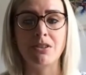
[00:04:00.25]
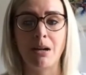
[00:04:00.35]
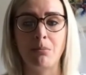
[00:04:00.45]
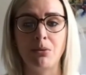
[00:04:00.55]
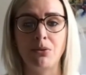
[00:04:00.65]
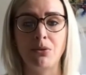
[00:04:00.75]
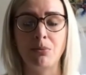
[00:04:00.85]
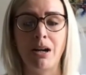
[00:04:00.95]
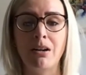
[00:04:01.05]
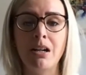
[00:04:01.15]
samples as
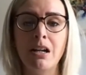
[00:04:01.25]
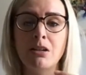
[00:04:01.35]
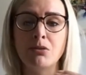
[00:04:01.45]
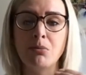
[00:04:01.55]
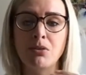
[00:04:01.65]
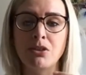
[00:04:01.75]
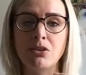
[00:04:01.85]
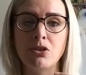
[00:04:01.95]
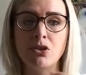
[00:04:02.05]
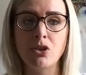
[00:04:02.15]
well, because we wanted
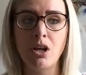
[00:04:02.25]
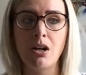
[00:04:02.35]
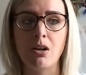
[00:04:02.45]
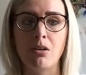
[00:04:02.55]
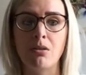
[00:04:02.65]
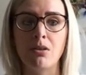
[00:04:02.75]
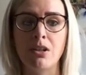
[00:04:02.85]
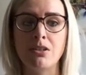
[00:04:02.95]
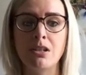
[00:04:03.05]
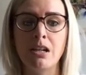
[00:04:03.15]
to show
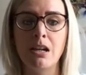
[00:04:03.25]
that